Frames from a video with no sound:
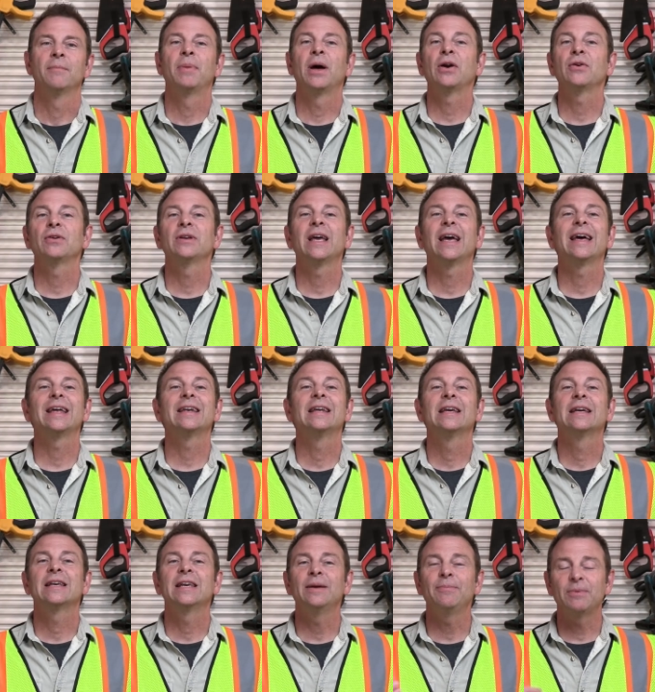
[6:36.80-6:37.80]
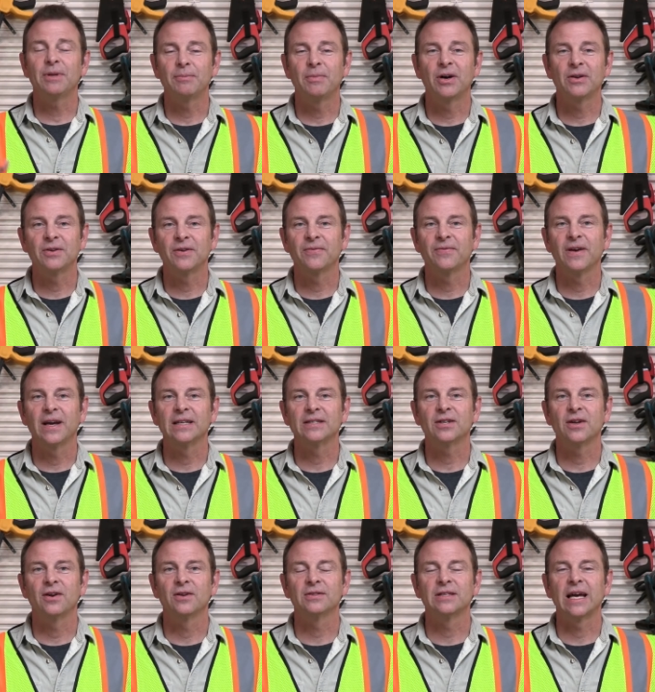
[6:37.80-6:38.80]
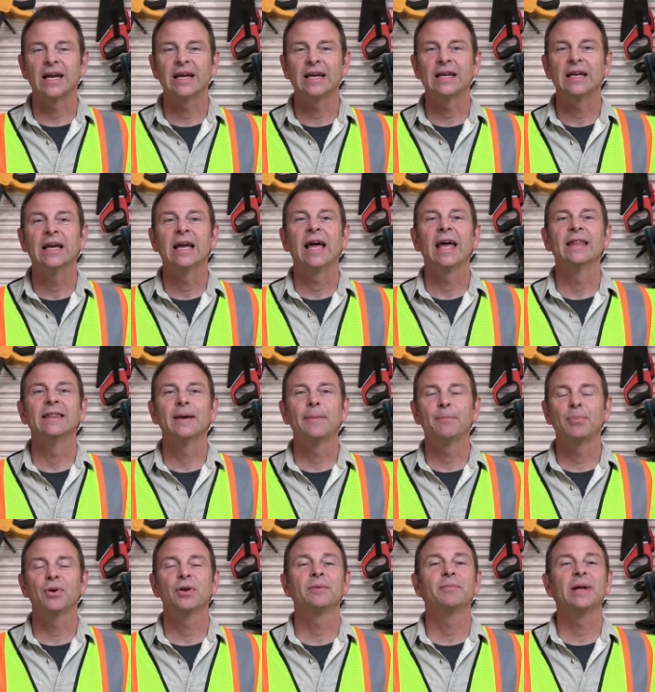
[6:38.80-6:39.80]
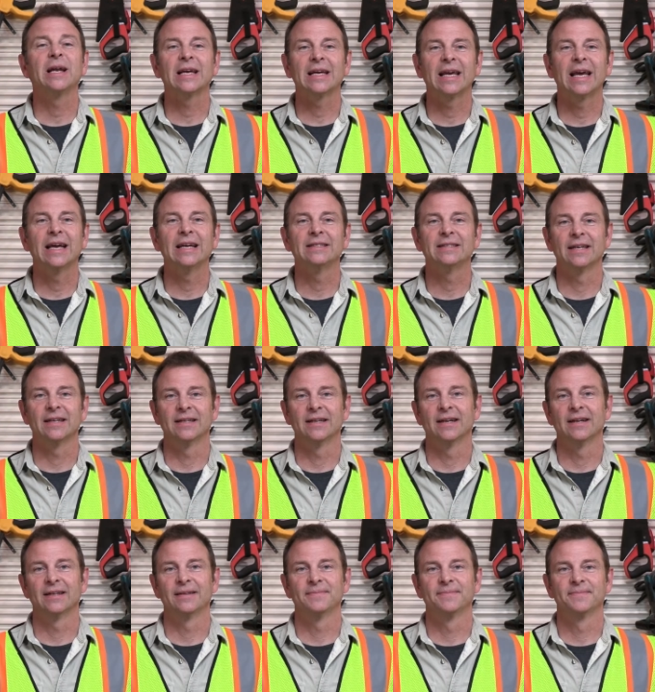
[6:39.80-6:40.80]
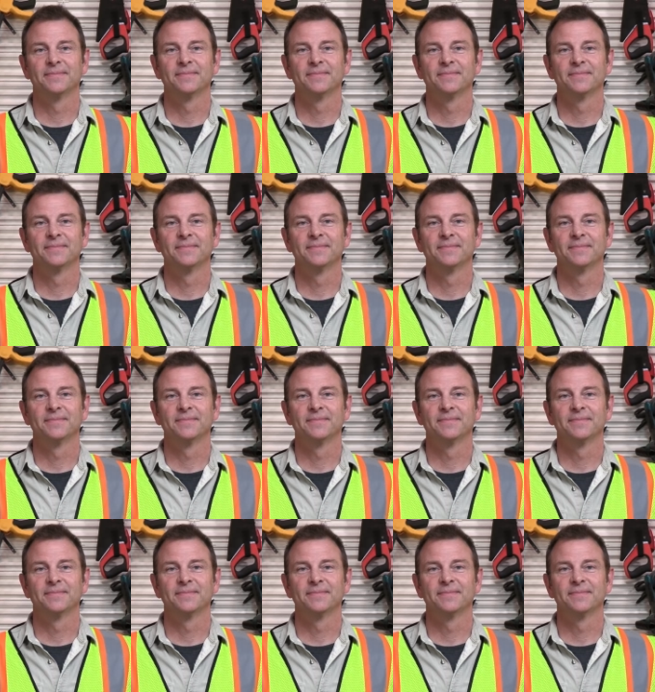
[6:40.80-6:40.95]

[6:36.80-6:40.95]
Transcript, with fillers: Better yet, keep them on your face all day and then put them in a case at night.